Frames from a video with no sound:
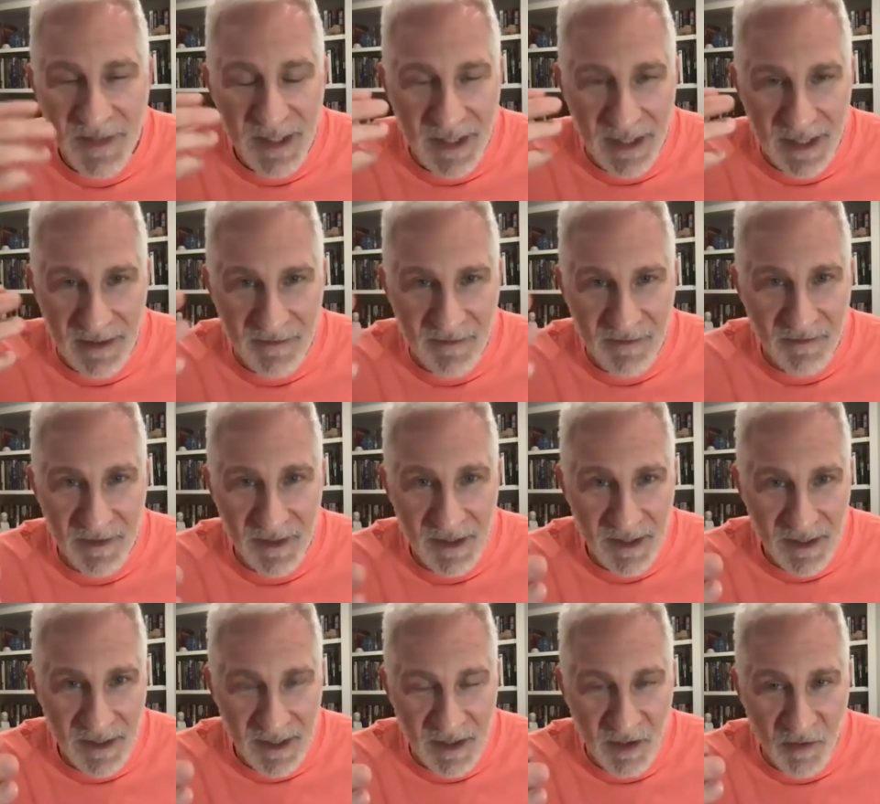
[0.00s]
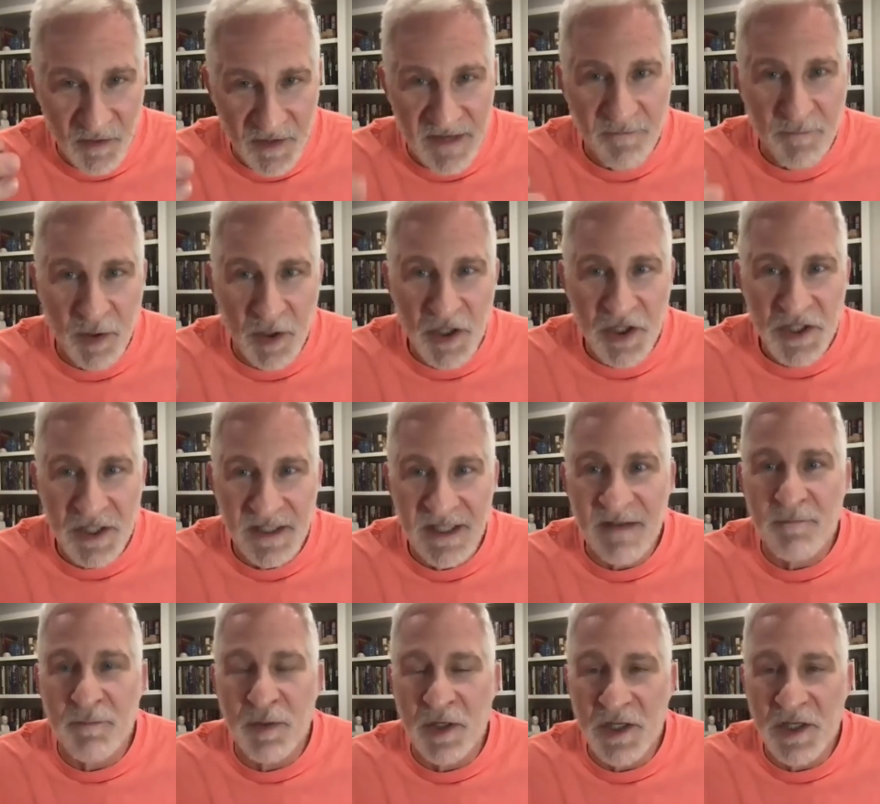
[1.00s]
And you know, they pushed and they
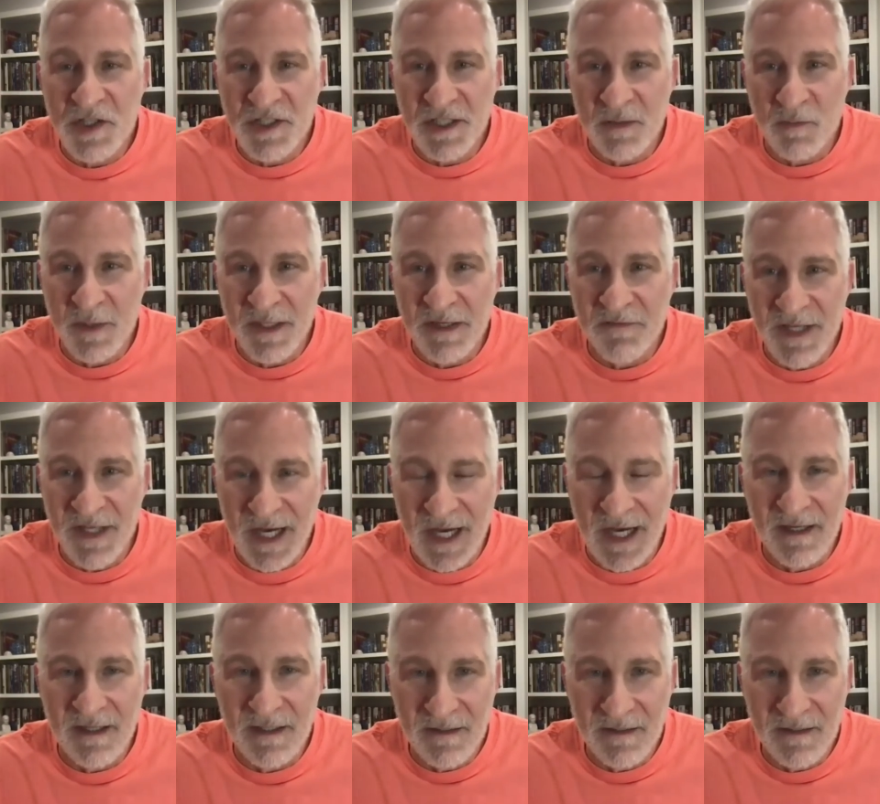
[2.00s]
pushed, and we have not